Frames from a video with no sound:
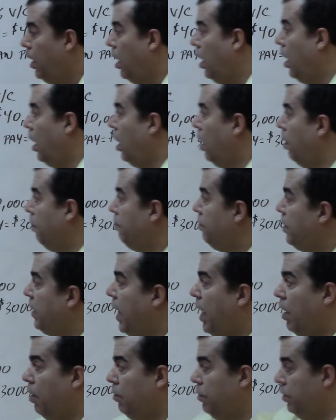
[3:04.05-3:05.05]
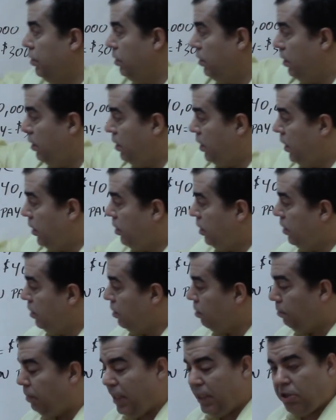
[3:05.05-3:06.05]
Now, this
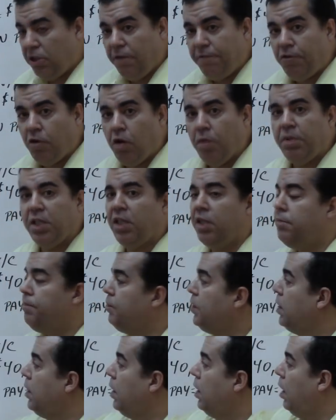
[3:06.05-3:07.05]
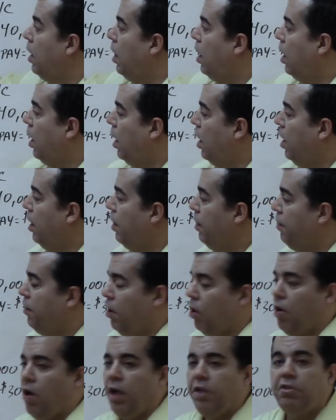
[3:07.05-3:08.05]
is the basic formula.
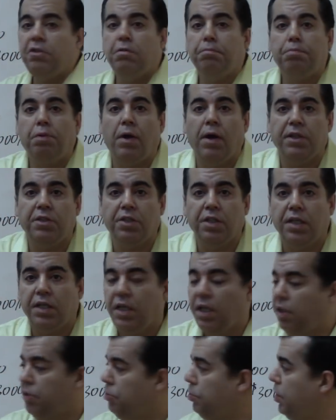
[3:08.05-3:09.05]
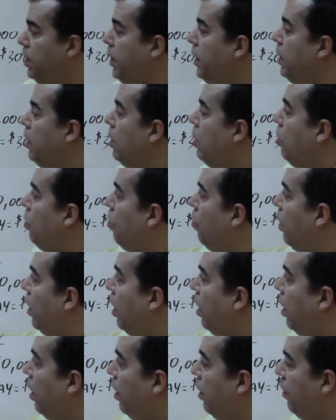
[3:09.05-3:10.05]
There are some parts of the country
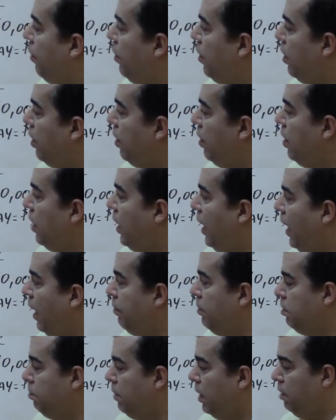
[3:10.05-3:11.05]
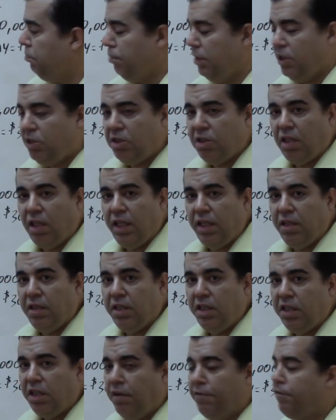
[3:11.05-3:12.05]
where the names might be
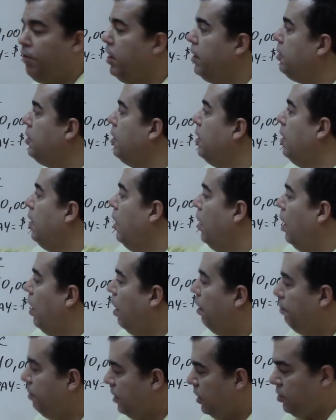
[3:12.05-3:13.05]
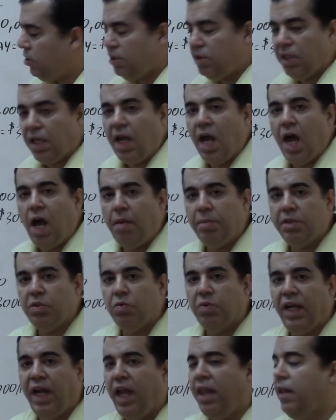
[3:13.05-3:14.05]
slightly different, but this is a common
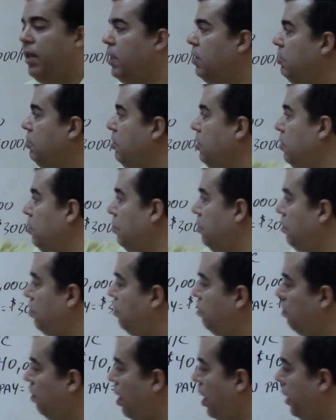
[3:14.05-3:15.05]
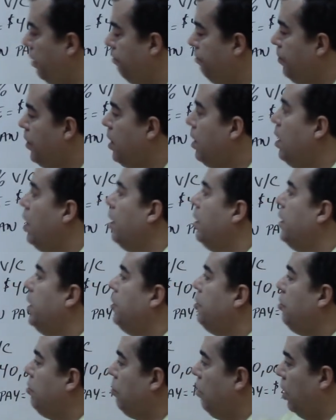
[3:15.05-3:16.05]
way that it's used, right?
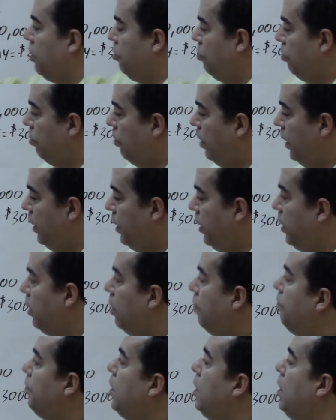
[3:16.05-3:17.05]
This structure right here.